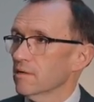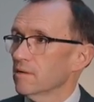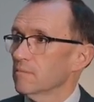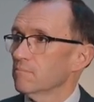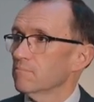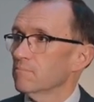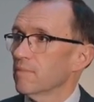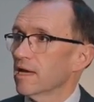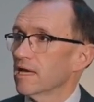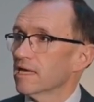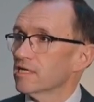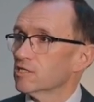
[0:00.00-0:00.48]

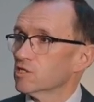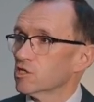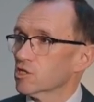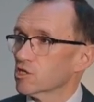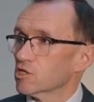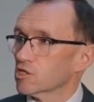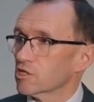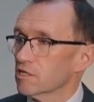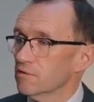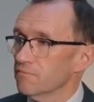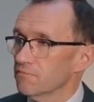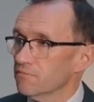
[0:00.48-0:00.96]
major
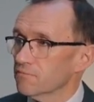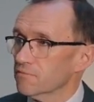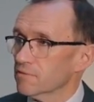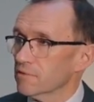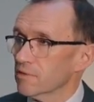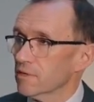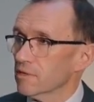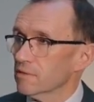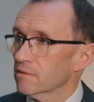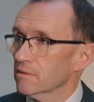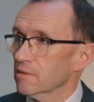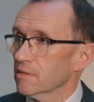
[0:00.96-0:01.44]
shift
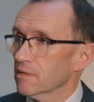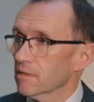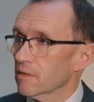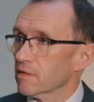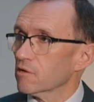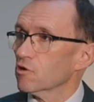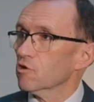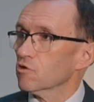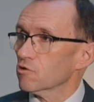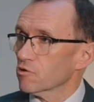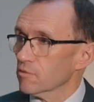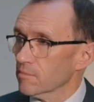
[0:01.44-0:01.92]
in the
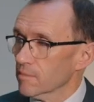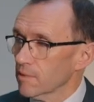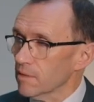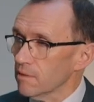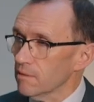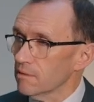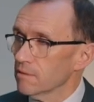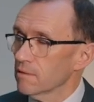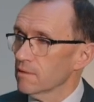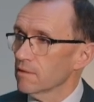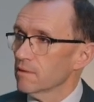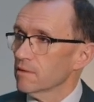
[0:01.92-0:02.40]
economy.